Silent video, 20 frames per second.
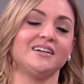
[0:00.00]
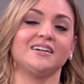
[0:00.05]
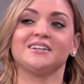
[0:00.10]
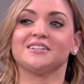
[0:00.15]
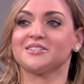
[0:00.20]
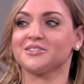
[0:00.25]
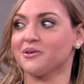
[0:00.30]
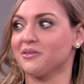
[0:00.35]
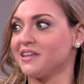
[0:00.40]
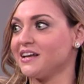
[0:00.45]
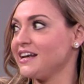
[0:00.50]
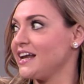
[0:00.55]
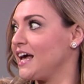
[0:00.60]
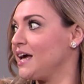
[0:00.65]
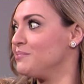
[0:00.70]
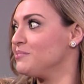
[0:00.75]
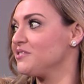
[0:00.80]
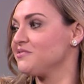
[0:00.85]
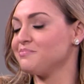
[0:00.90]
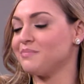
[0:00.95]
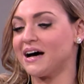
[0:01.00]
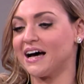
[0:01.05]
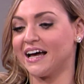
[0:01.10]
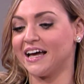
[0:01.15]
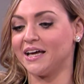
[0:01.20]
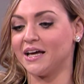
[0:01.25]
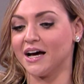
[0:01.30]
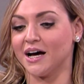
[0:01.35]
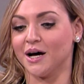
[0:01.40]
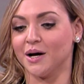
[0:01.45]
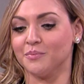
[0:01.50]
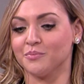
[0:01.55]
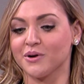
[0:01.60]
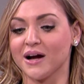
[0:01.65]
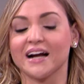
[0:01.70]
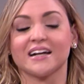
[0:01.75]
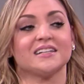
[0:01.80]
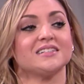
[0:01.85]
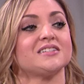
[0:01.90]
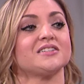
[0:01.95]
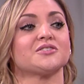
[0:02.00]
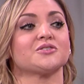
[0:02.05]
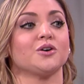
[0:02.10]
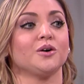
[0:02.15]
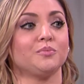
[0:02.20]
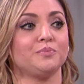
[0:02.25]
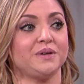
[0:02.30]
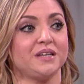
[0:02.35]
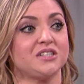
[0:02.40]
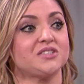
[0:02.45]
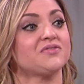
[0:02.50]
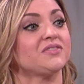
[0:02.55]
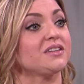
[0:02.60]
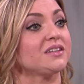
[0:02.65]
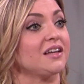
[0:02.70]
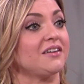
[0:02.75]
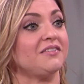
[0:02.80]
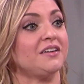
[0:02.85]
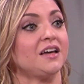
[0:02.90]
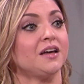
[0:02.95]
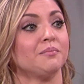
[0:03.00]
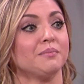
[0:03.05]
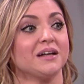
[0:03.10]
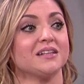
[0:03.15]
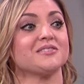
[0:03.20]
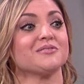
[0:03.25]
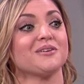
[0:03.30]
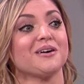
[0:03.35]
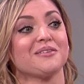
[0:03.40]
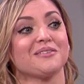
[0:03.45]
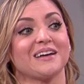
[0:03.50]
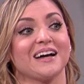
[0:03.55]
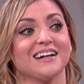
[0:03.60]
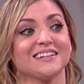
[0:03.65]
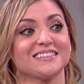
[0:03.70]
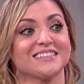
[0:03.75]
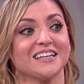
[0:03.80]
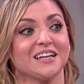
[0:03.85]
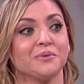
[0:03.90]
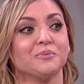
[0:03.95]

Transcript: So the name of my practice is called Peaceful Living Mental Health Counseling,